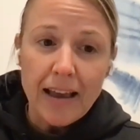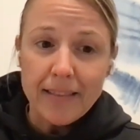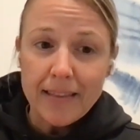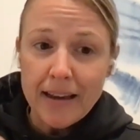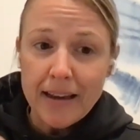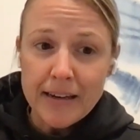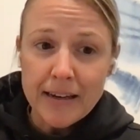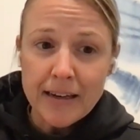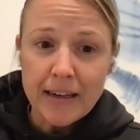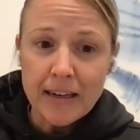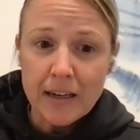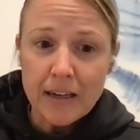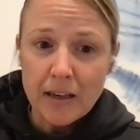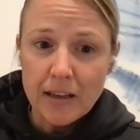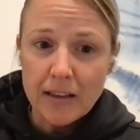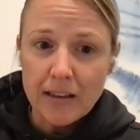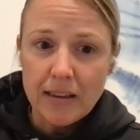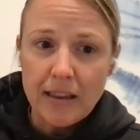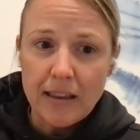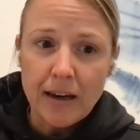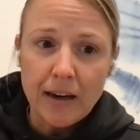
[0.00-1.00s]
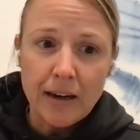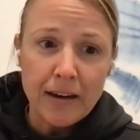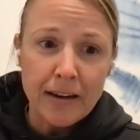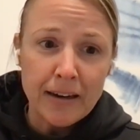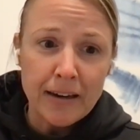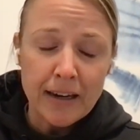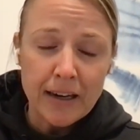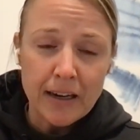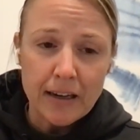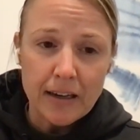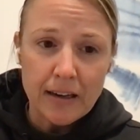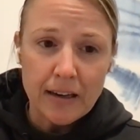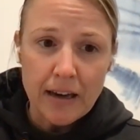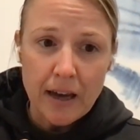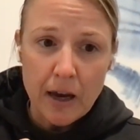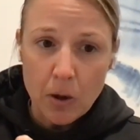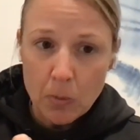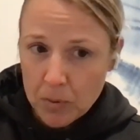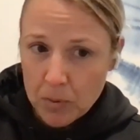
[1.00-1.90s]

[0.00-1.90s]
And they can